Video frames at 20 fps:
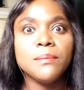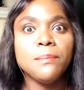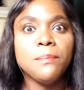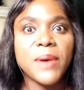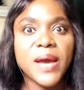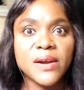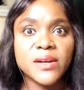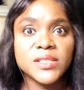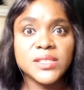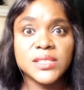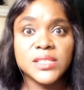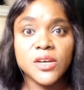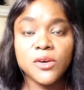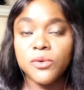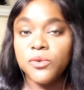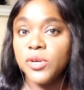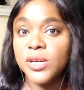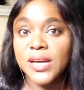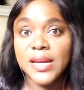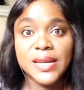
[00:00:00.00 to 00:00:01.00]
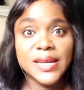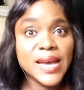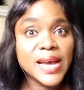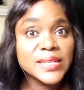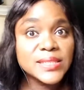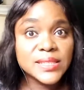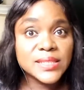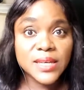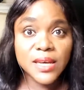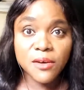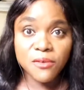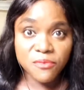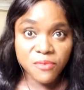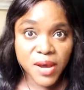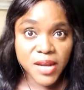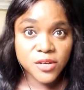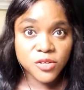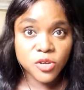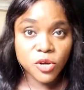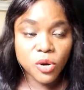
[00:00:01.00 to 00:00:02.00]
Better still, you can get a
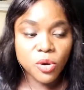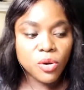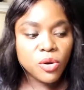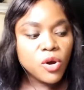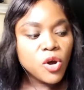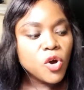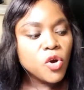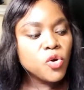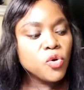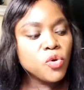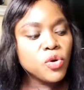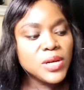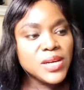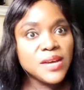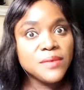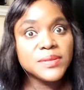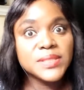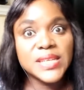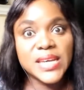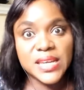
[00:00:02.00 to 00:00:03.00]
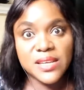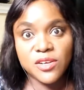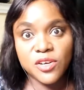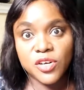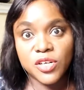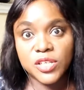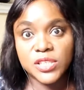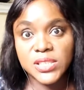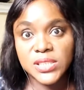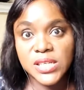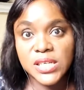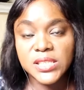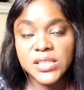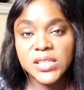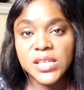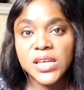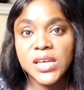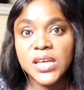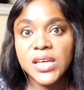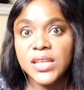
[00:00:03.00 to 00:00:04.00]
vendor who lives in her
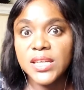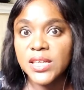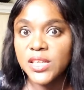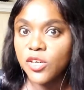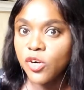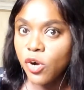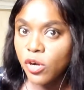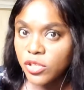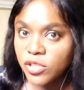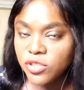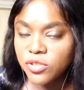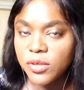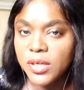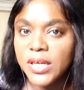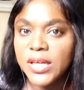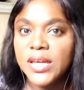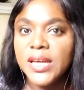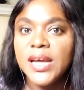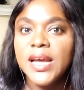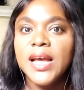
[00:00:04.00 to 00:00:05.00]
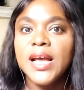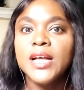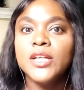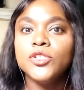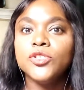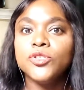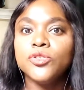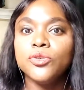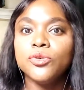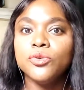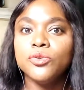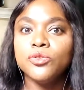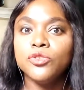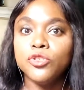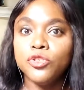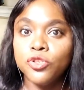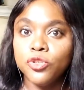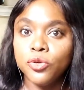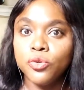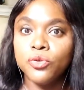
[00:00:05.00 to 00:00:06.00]
city, in her country,
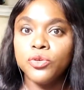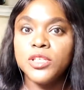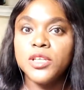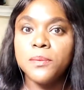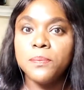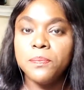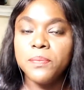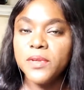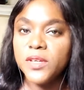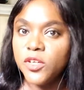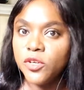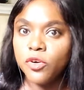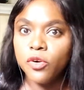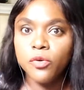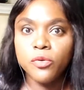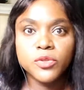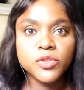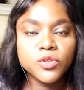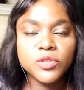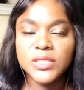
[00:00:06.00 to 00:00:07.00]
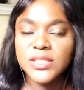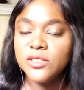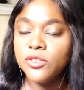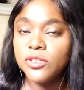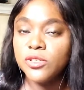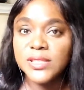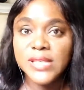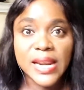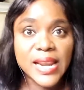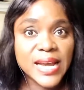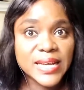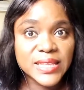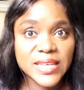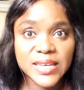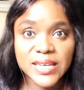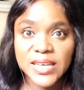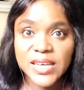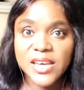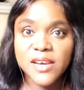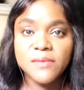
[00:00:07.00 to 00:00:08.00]
to do the, you know, to you select the
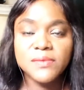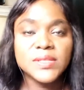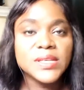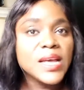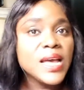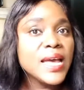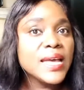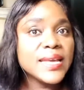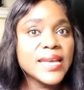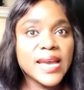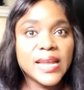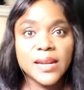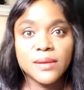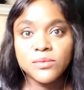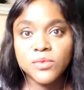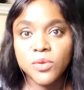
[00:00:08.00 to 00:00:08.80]
gift, get them